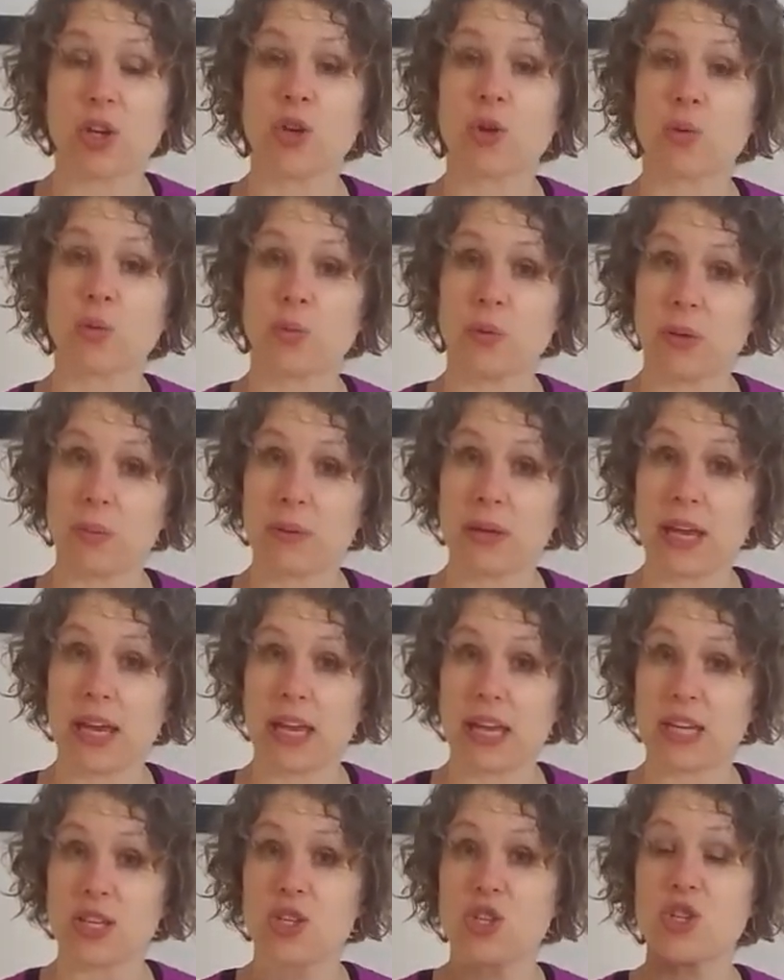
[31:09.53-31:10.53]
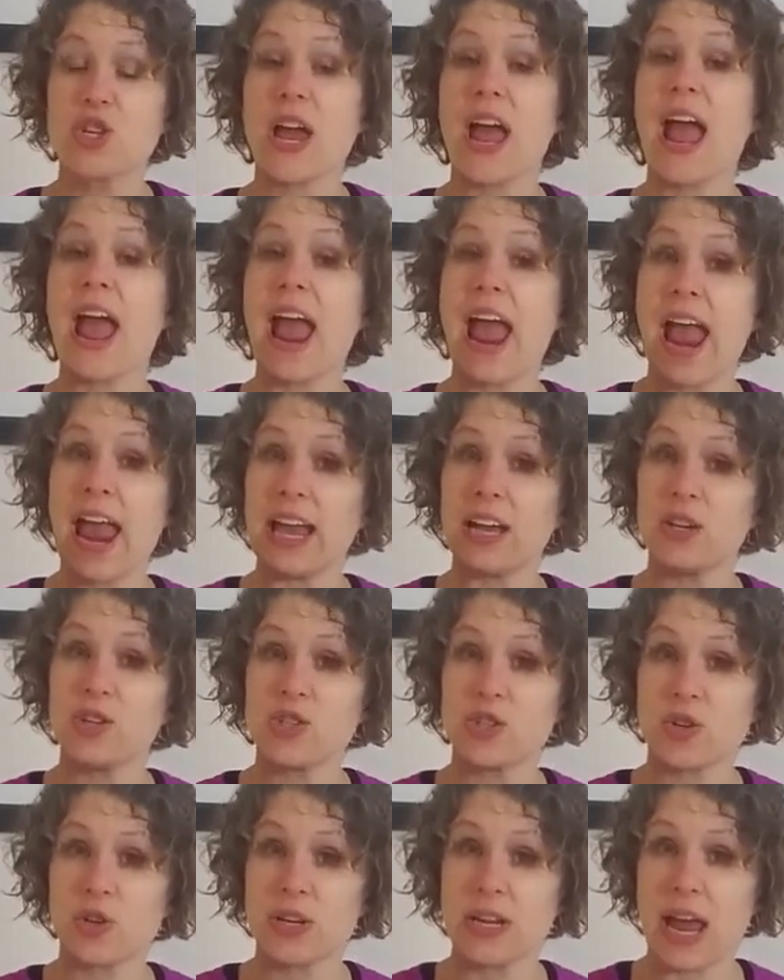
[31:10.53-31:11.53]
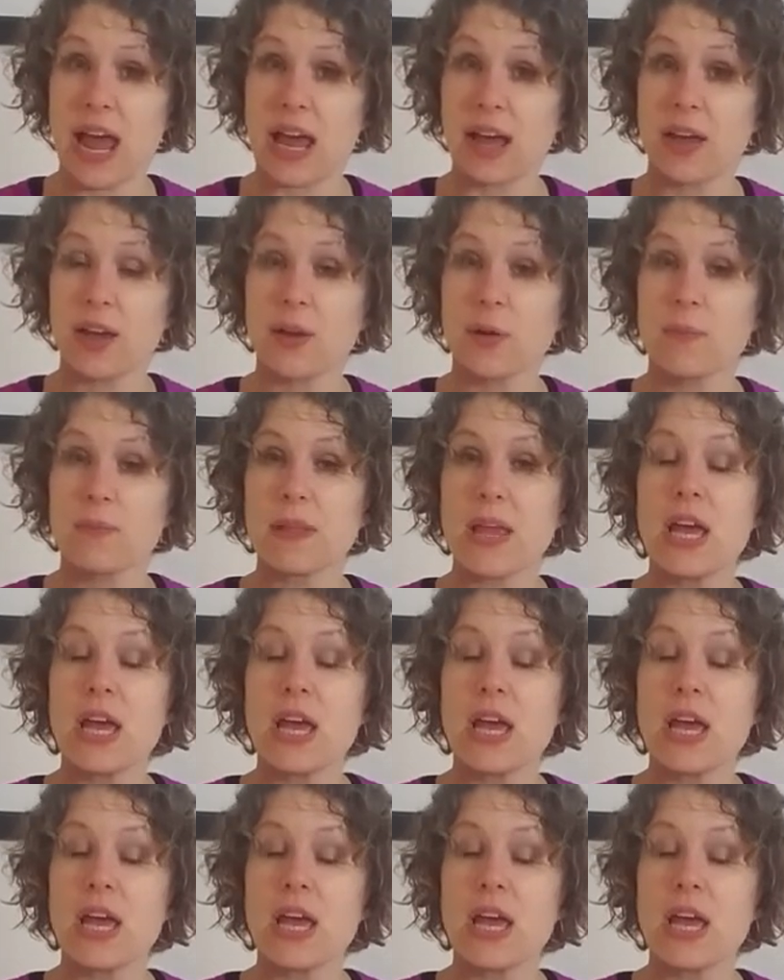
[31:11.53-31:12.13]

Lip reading: your rib cage and your neck